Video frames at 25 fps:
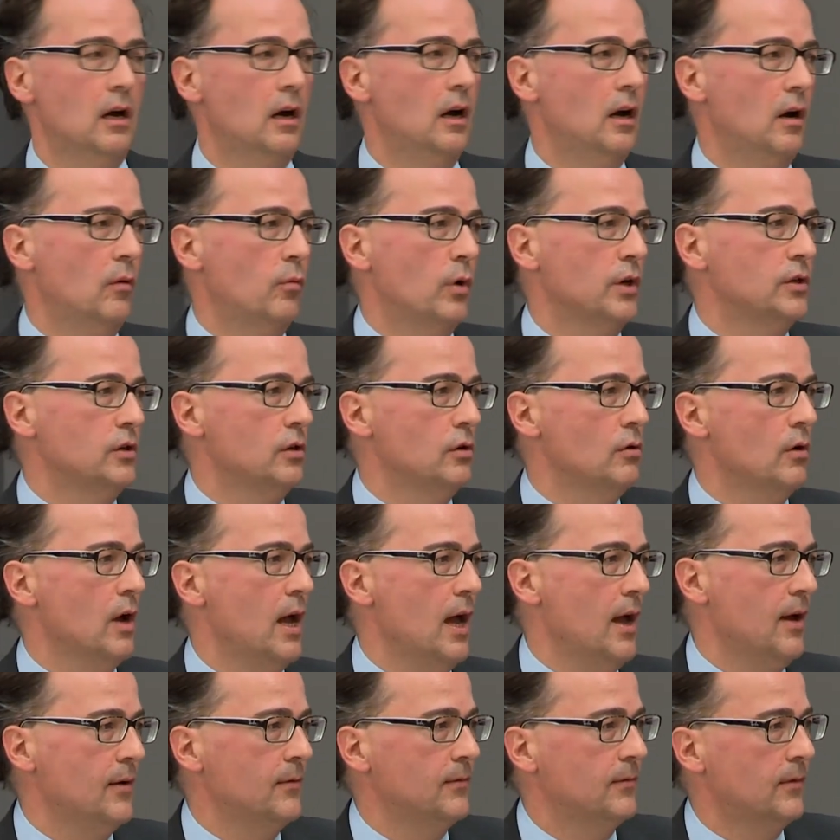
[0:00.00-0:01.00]
what you
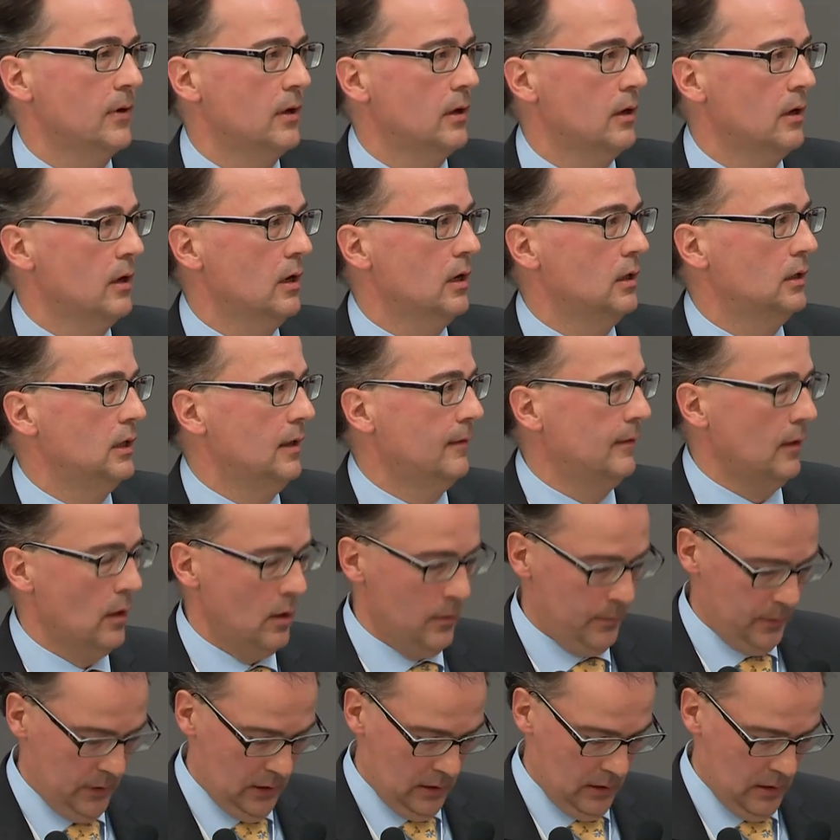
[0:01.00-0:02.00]
have
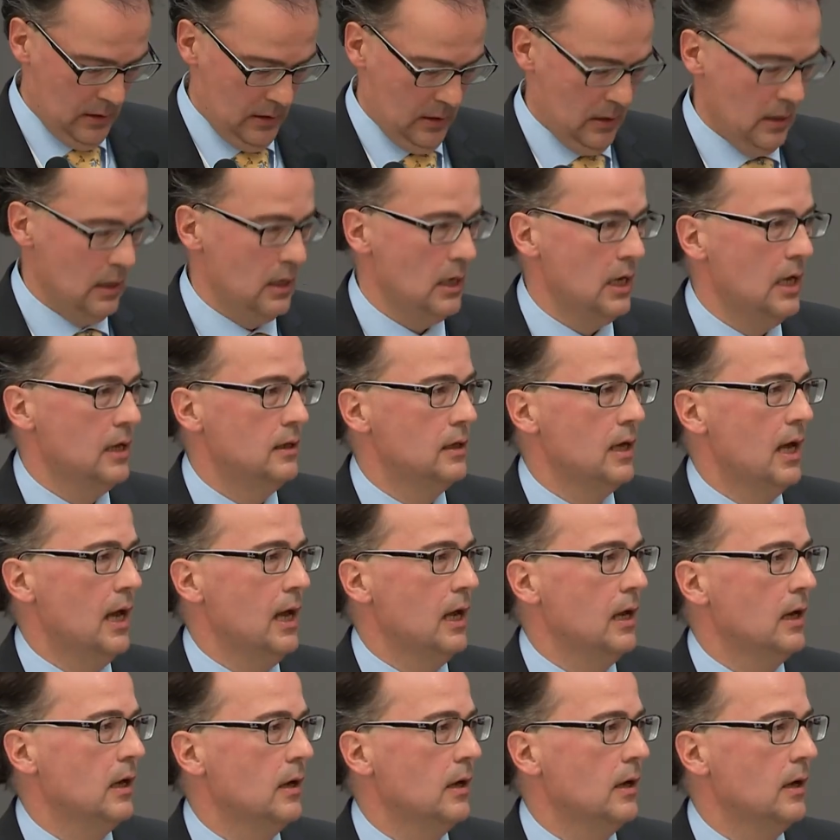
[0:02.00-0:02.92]
developed in The Hague.